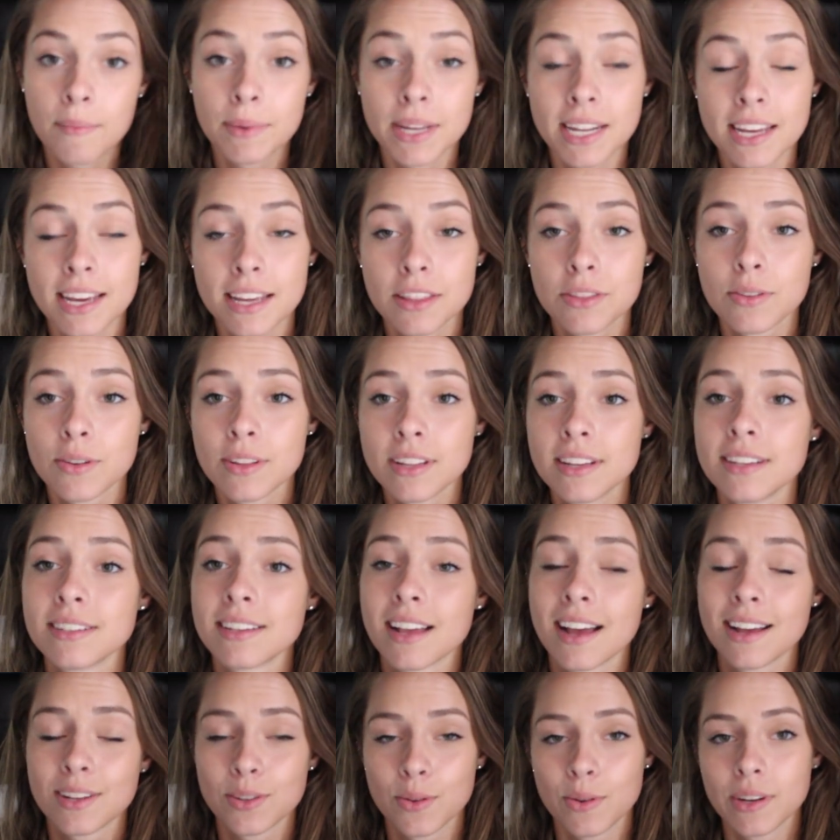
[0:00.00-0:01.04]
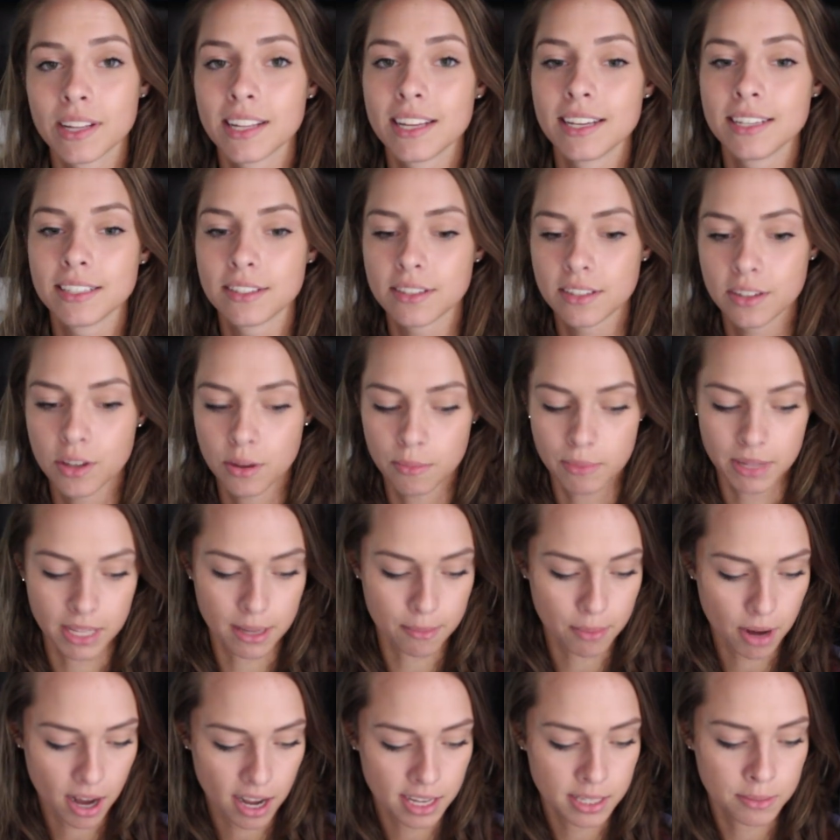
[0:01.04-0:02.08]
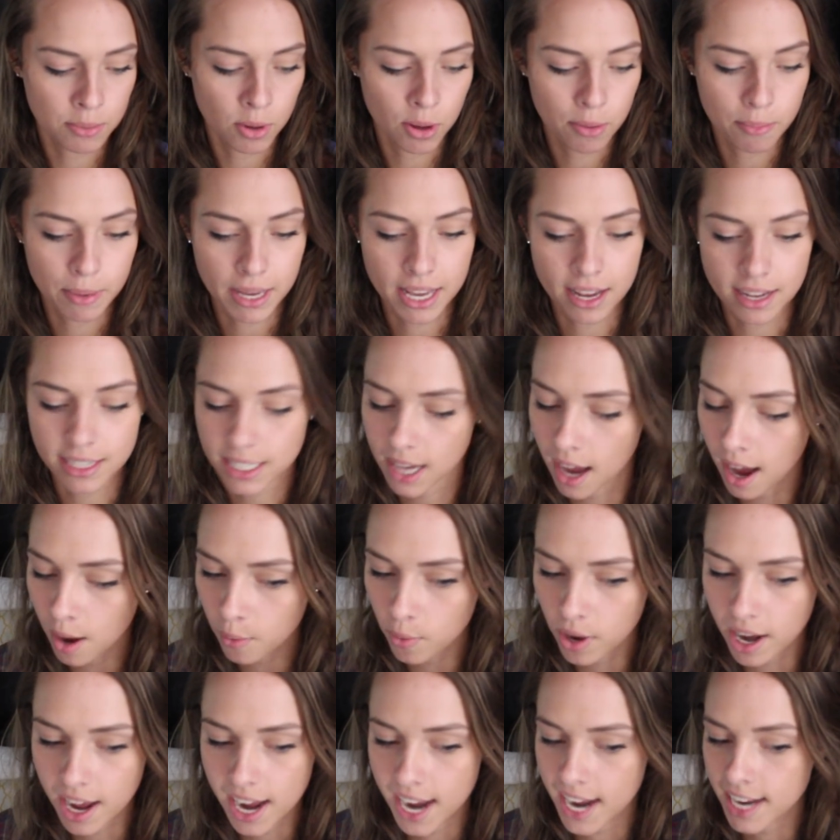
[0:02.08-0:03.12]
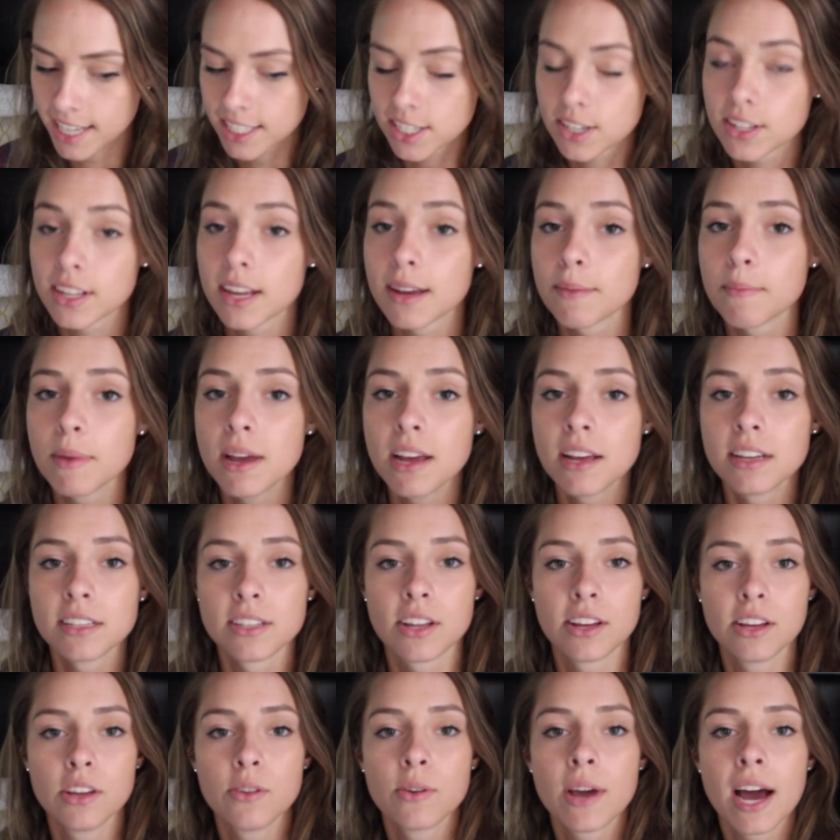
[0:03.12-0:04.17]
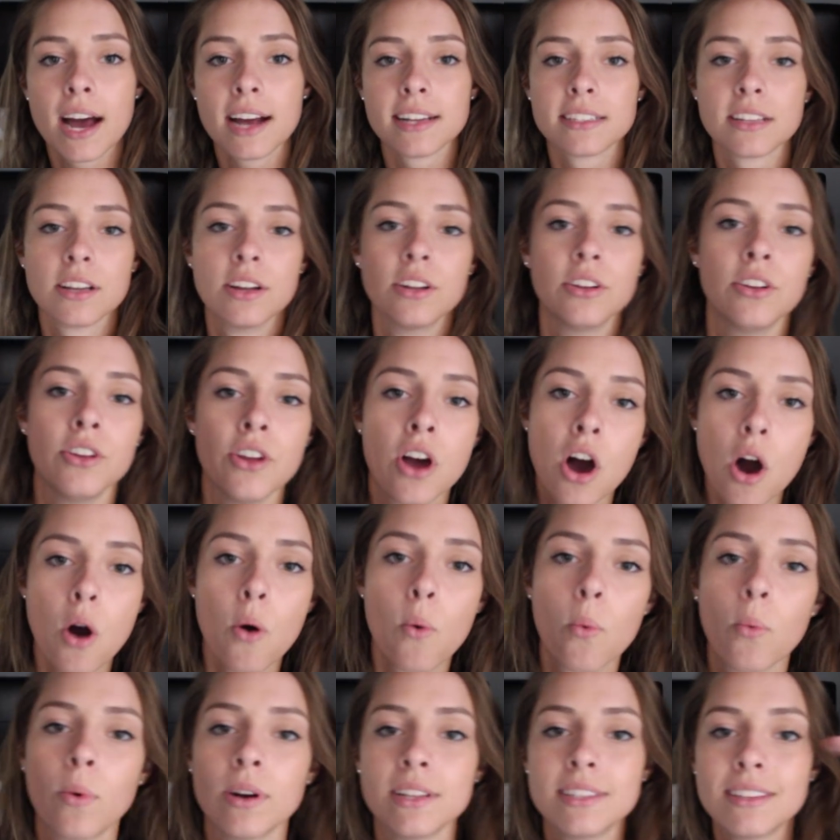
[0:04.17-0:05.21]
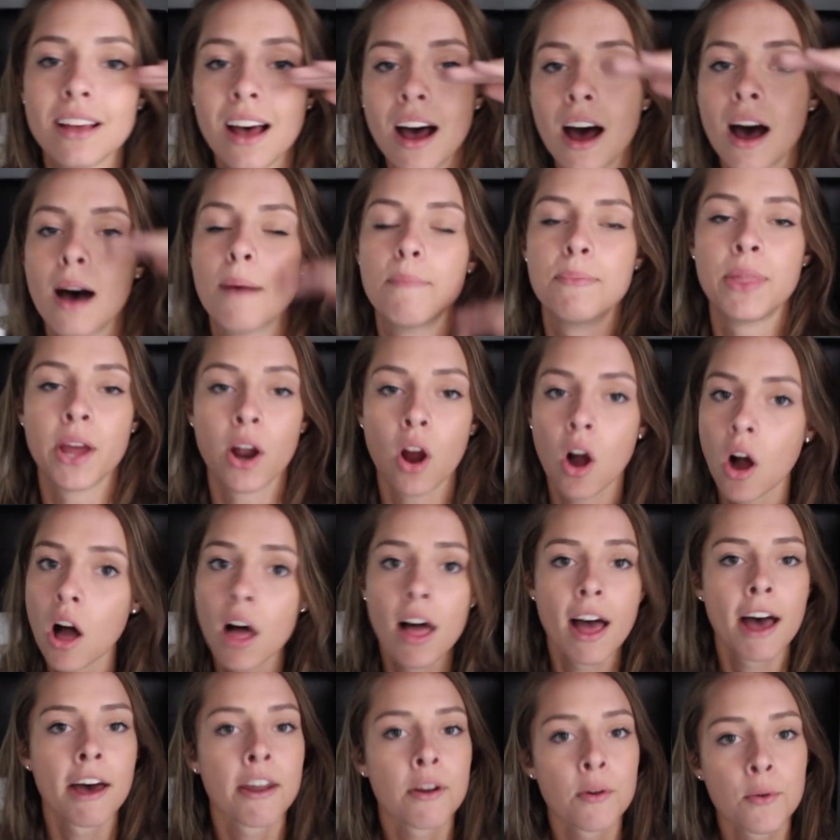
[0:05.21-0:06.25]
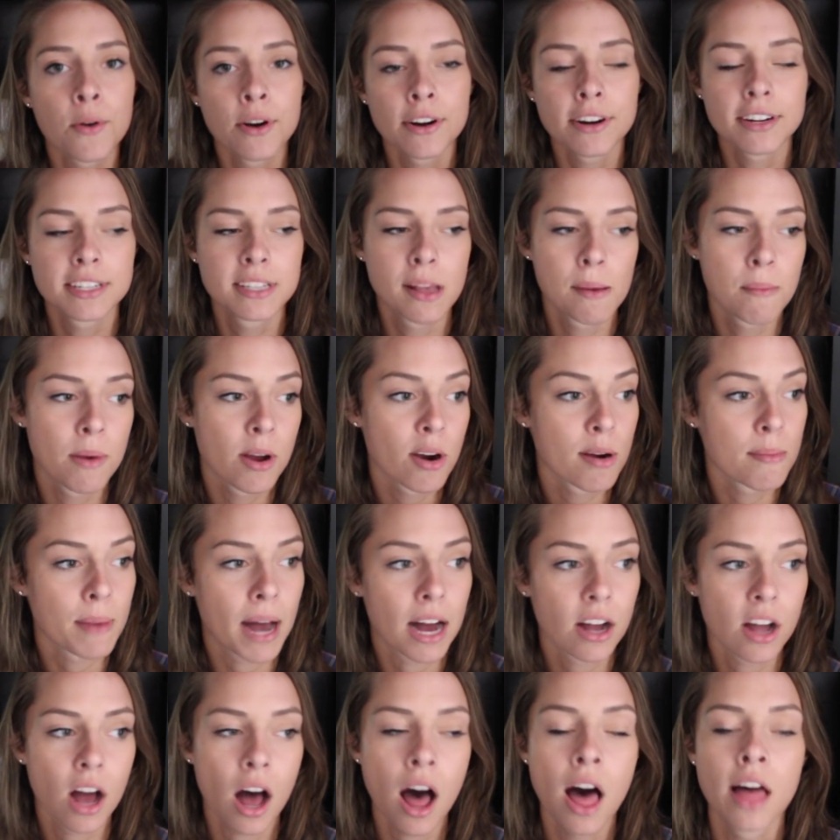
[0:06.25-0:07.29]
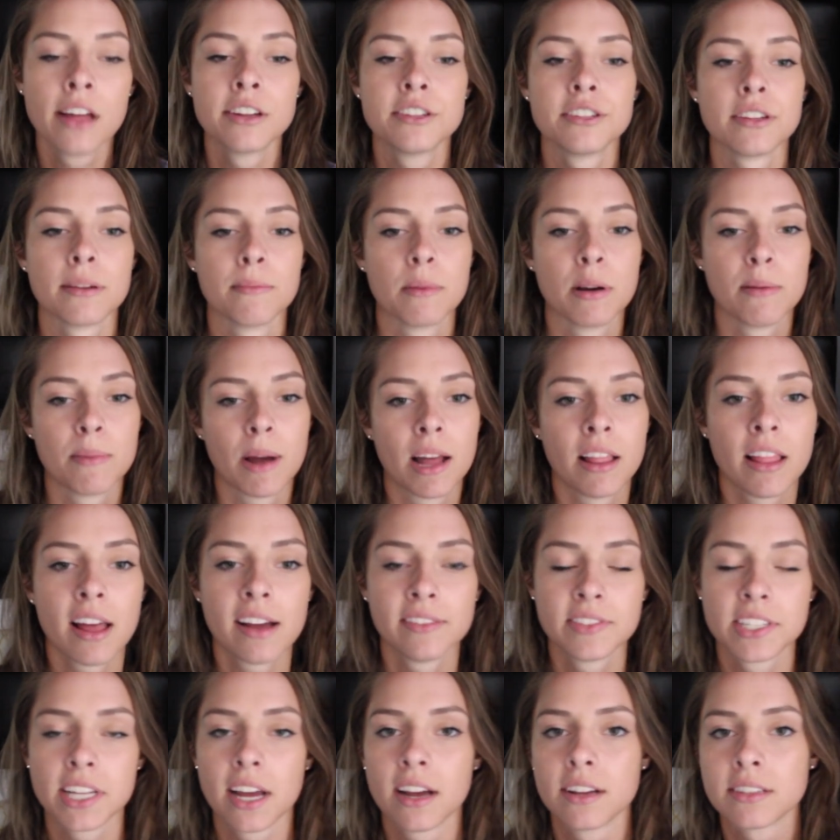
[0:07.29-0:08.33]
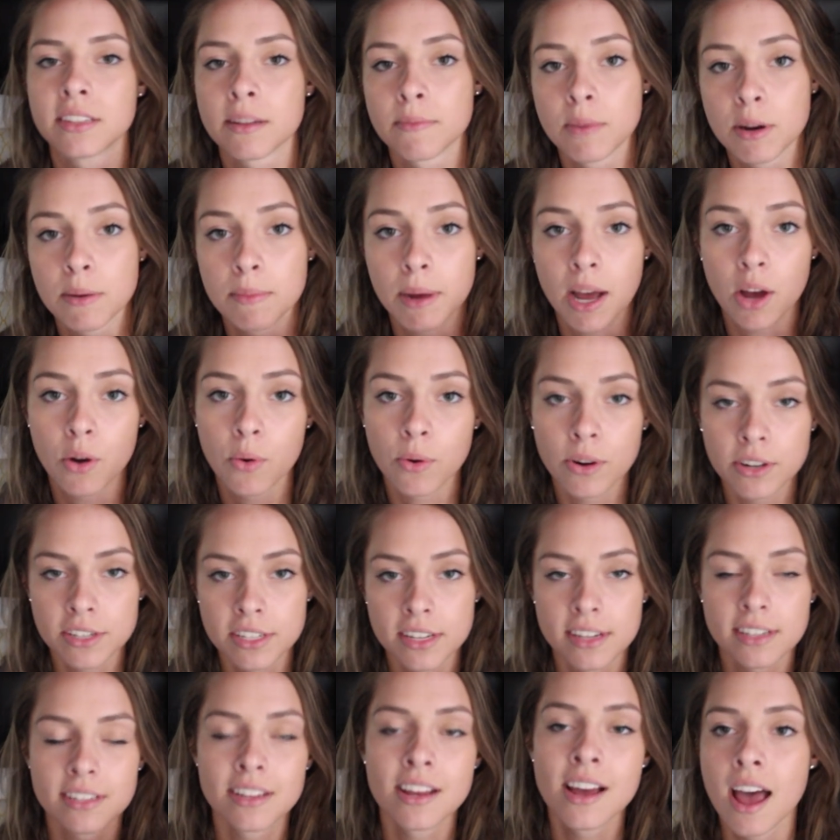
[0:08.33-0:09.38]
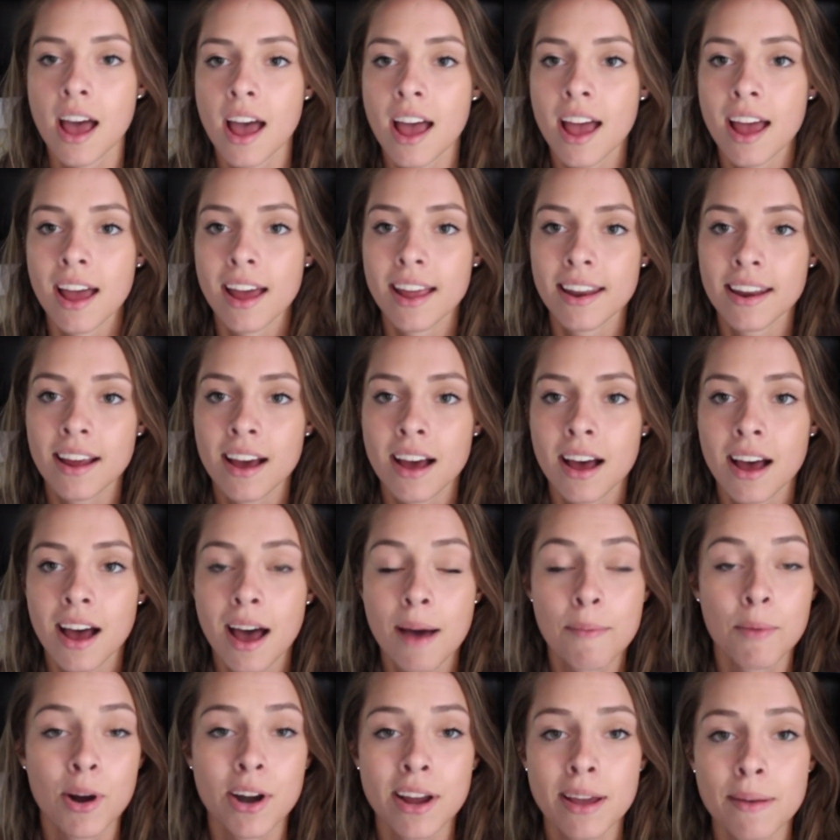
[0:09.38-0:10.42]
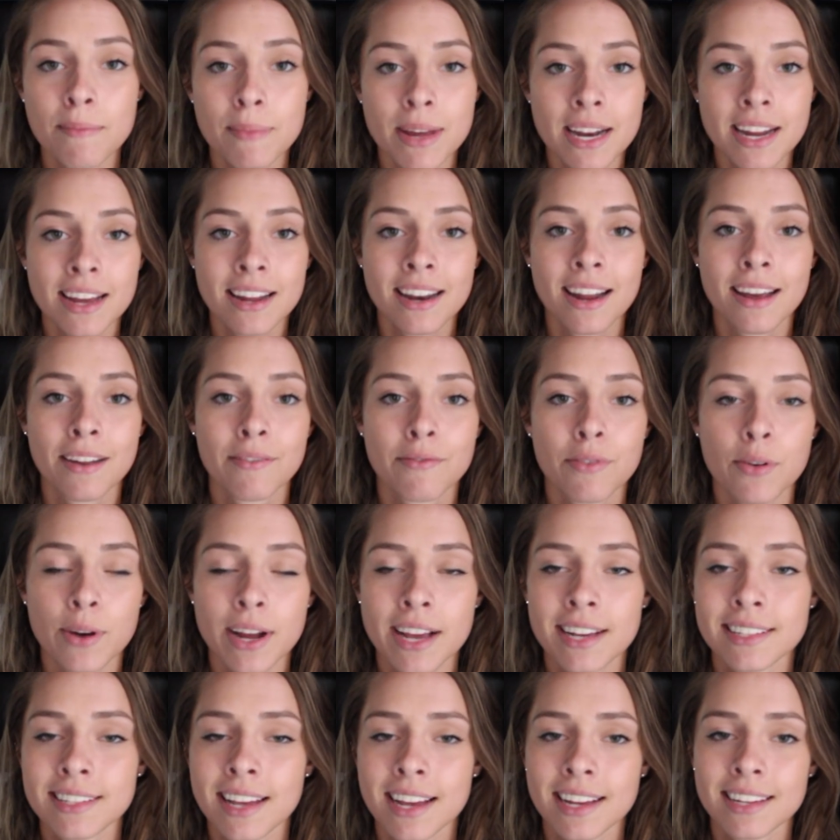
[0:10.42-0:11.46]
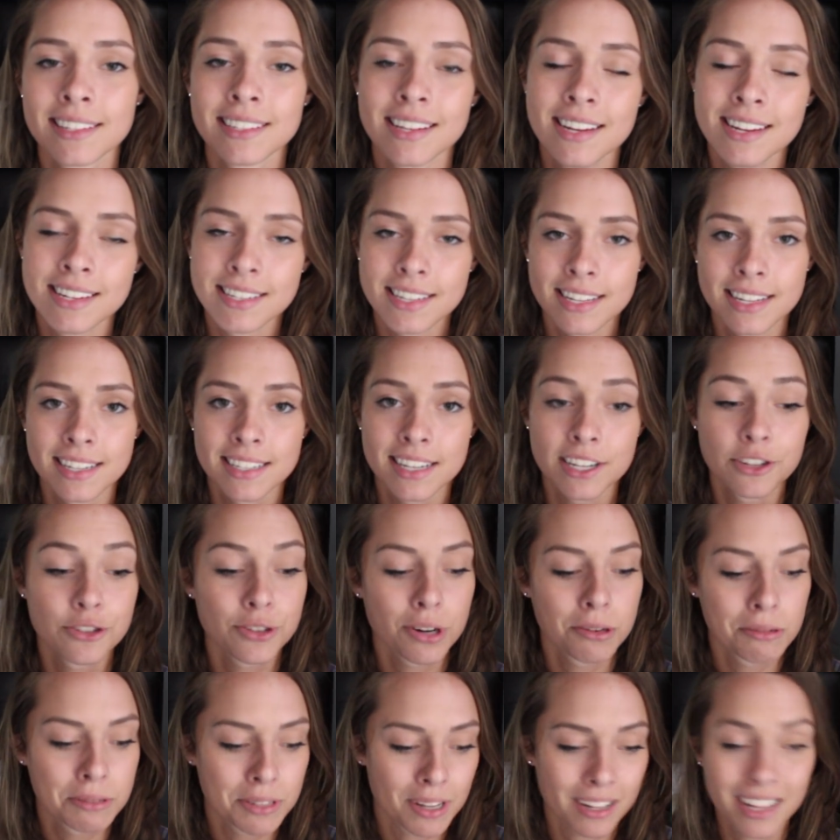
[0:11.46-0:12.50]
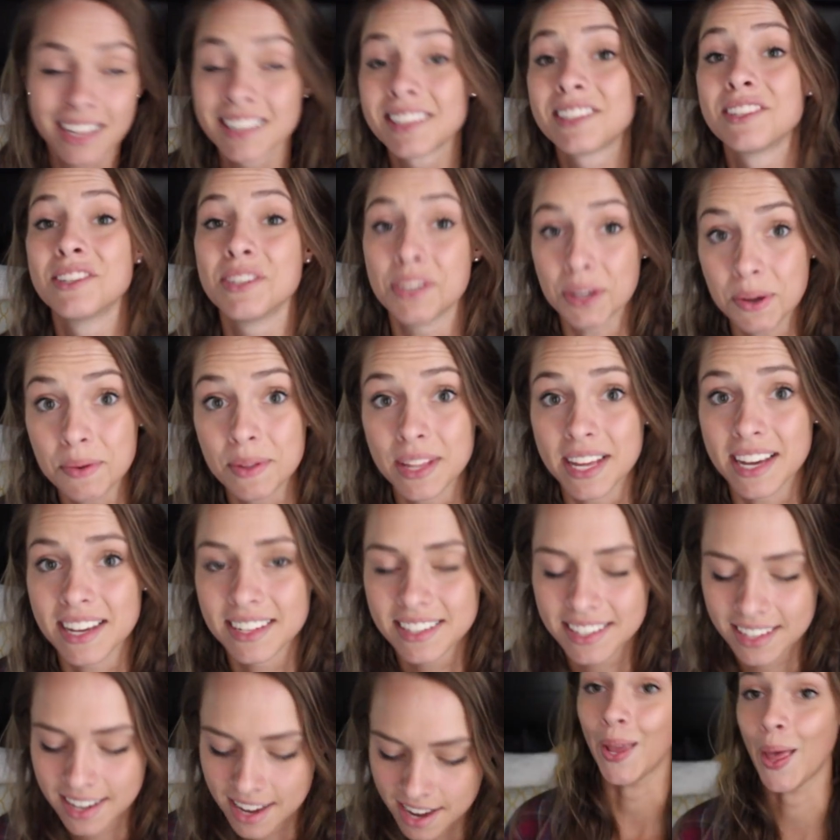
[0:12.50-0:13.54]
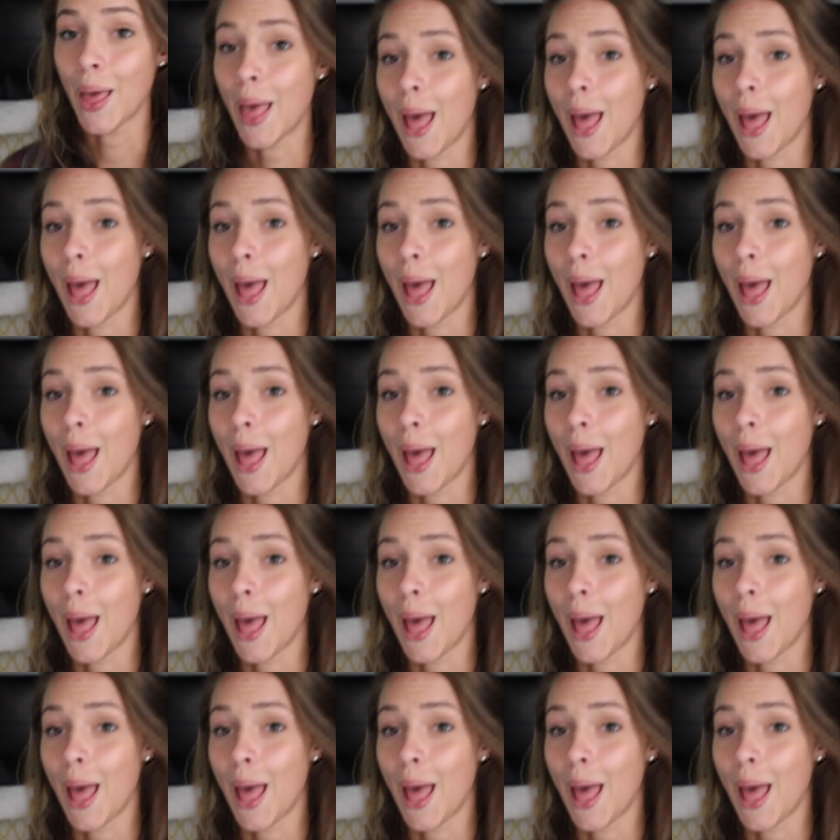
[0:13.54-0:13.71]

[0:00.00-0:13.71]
I'm gonna get through these as quickly as humanly possible because I wanna answer them so that you guys know what's up. They're all out of order. Some are about college, some are about lifestyle, some are about horses, and uh, I'm already a minute and forty-eight seconds into this intro, so let's do this.